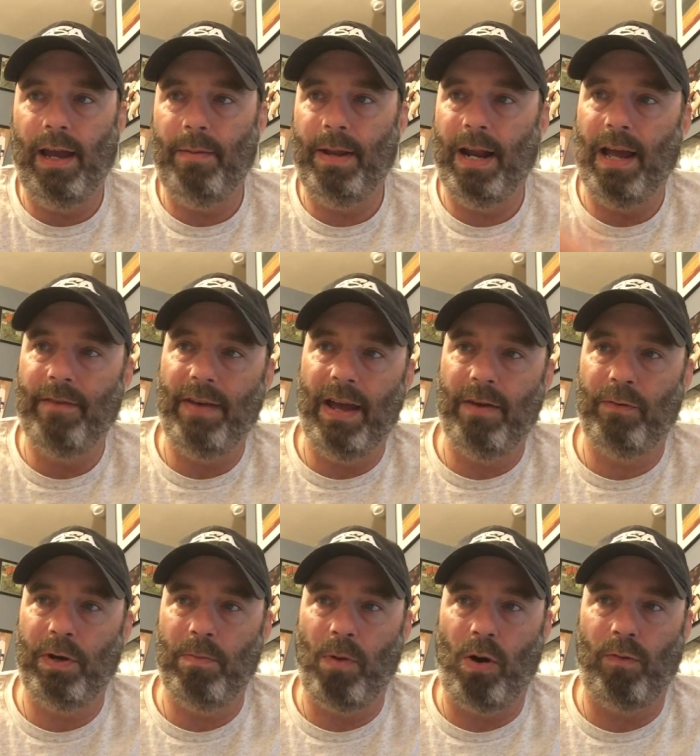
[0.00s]
I mean, I have
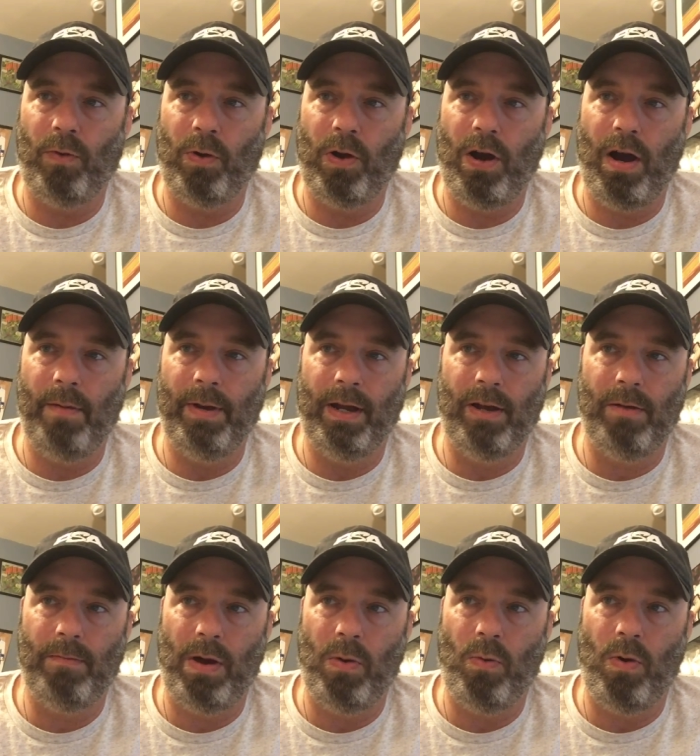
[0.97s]
every Marvel comic on
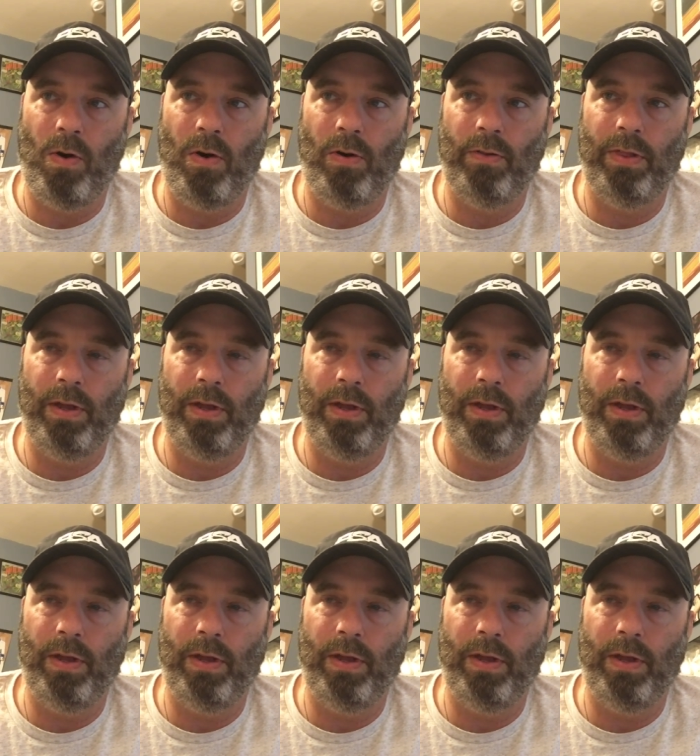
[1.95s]
my wall